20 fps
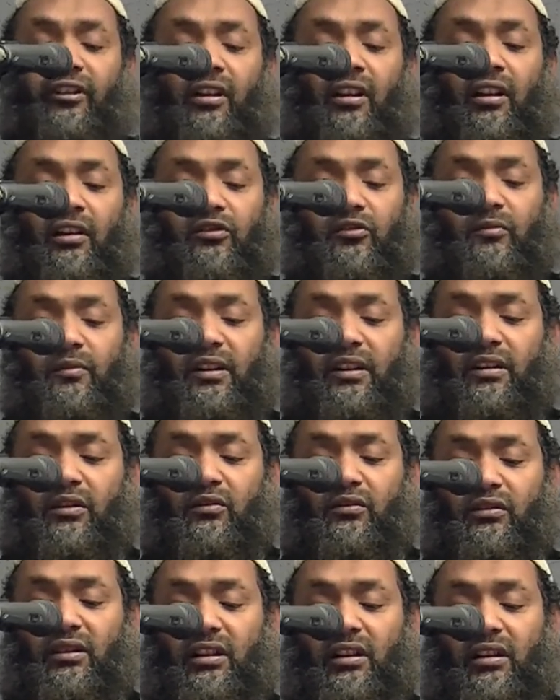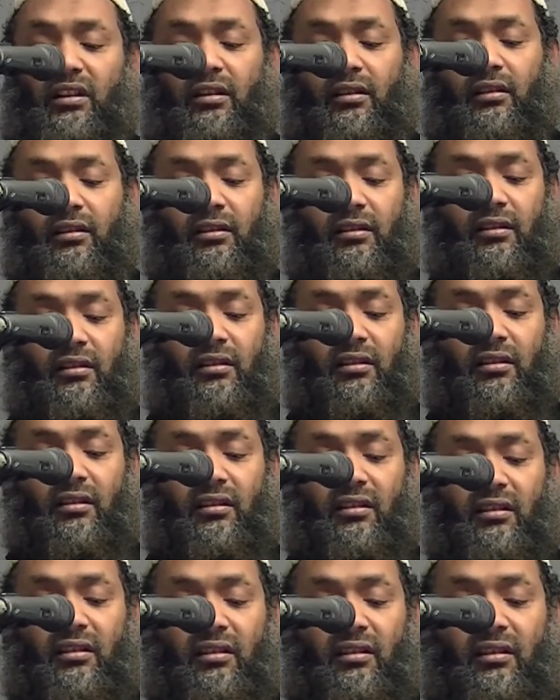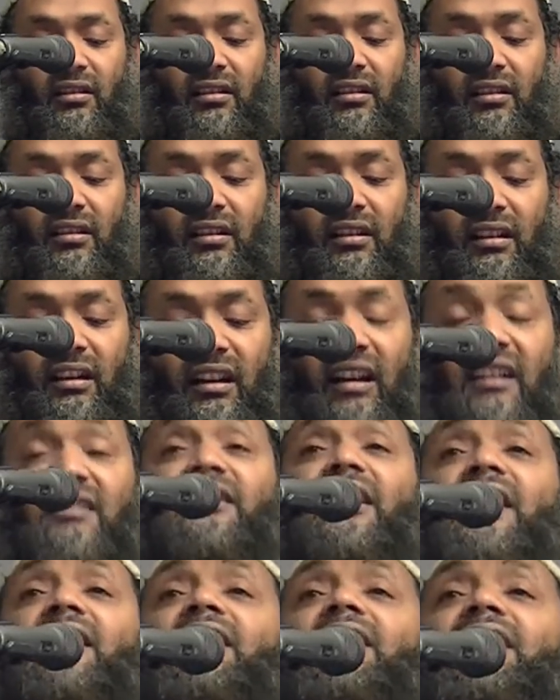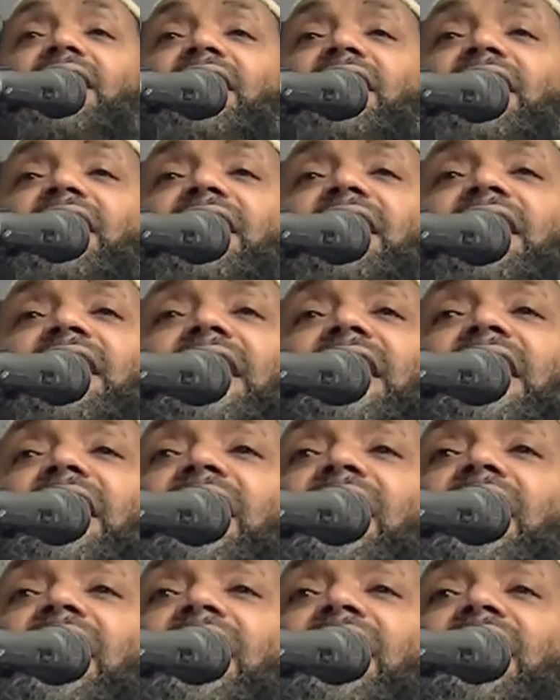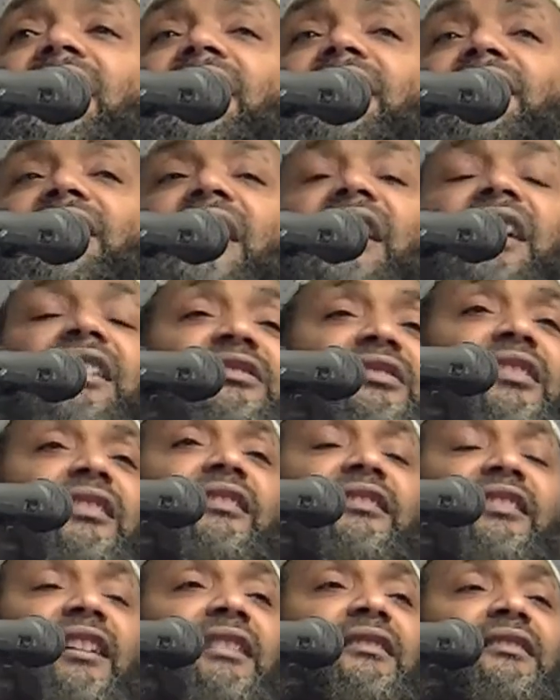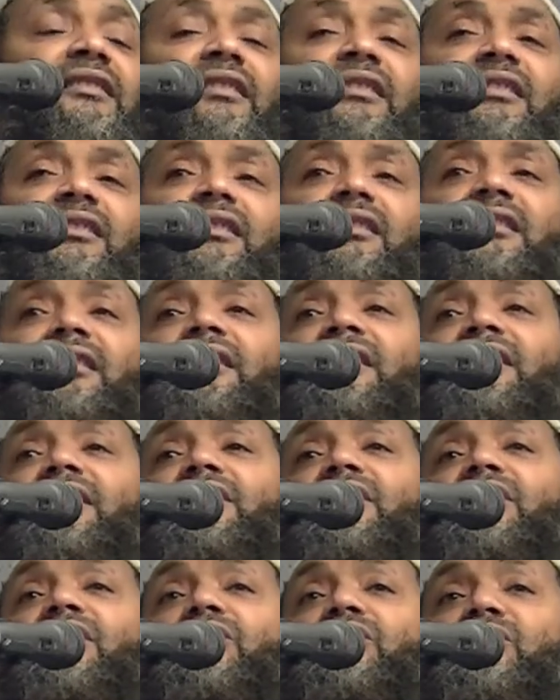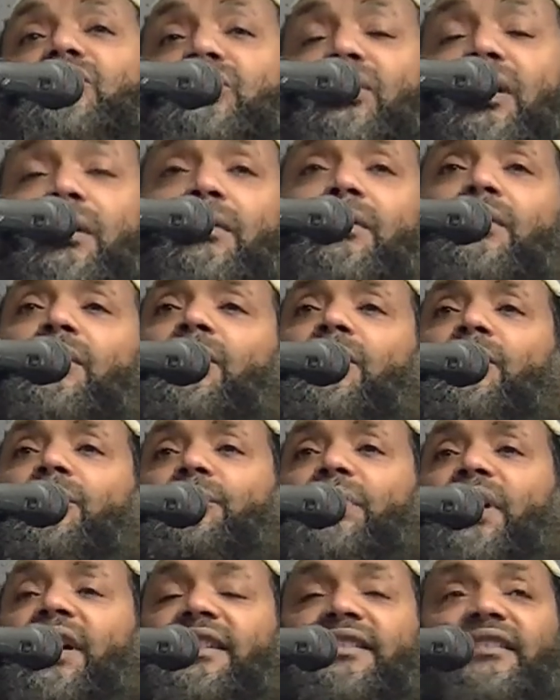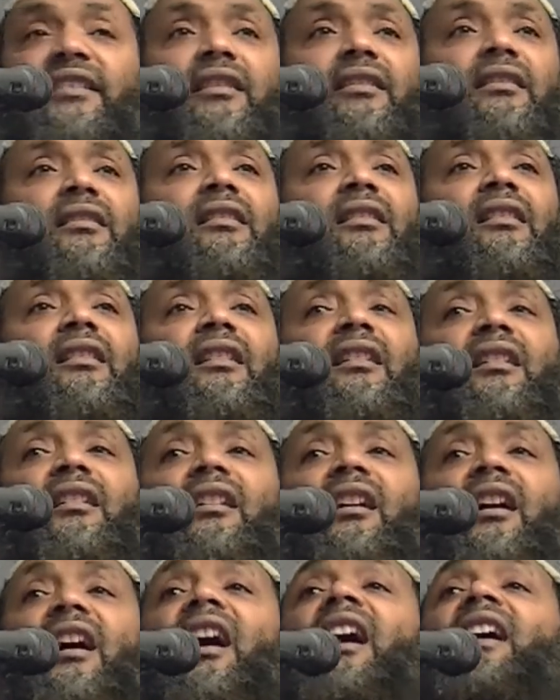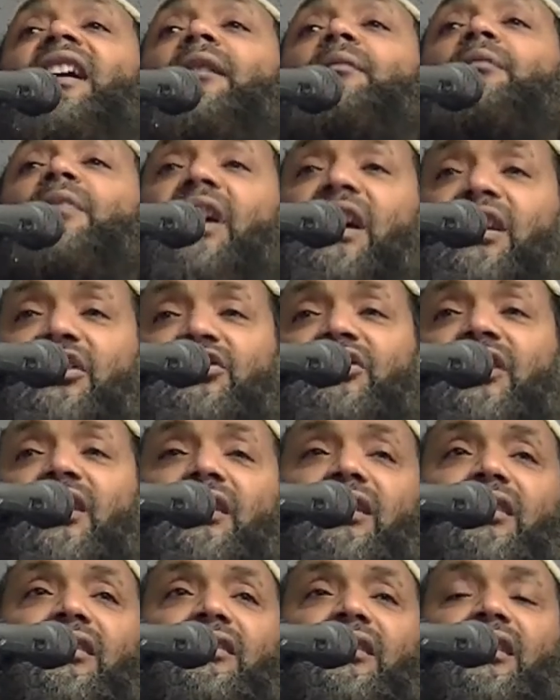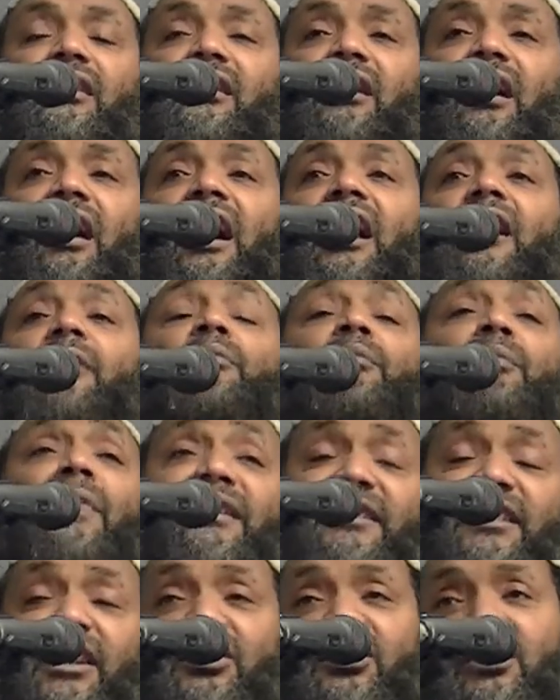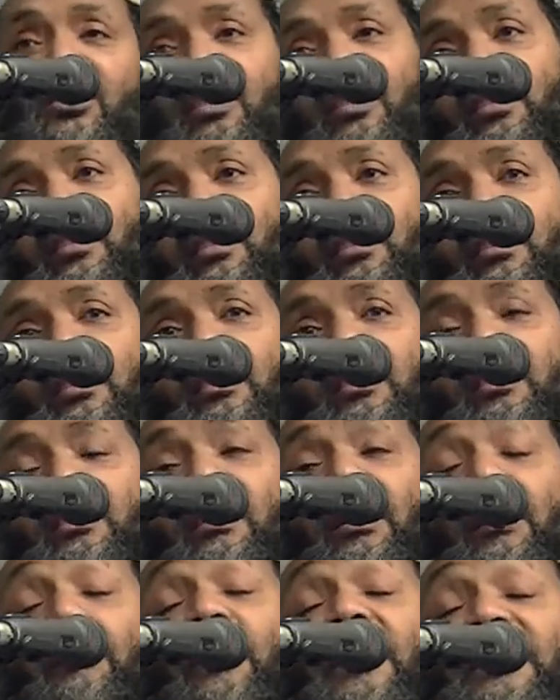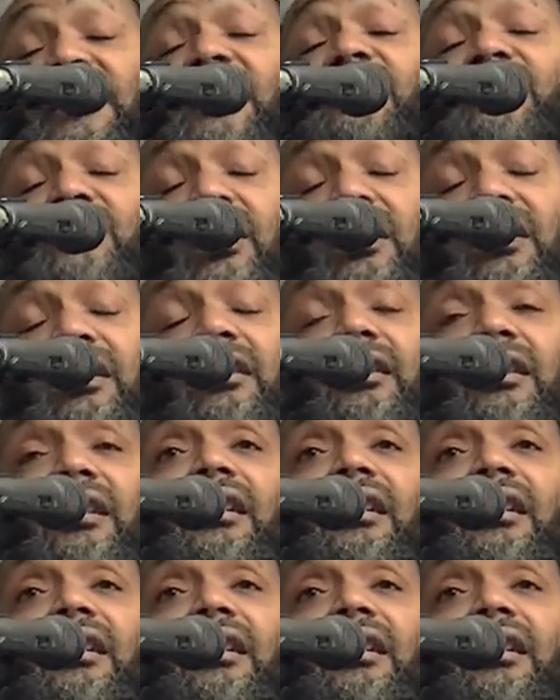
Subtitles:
Allah subhanahu wa ta'ala. And then the angel said to the person, I am angel, I am message, a messenger.